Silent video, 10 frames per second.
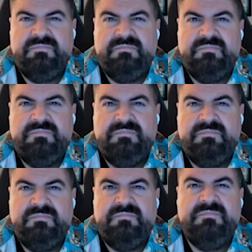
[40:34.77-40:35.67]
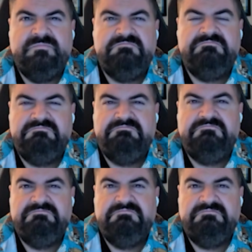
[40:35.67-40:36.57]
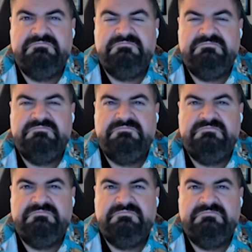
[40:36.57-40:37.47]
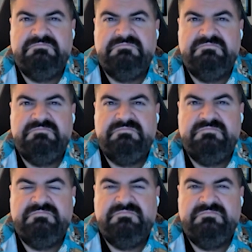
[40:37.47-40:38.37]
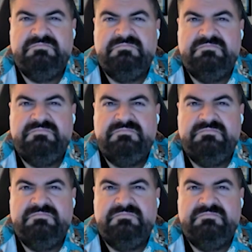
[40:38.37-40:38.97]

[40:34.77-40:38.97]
The person shown says nothing.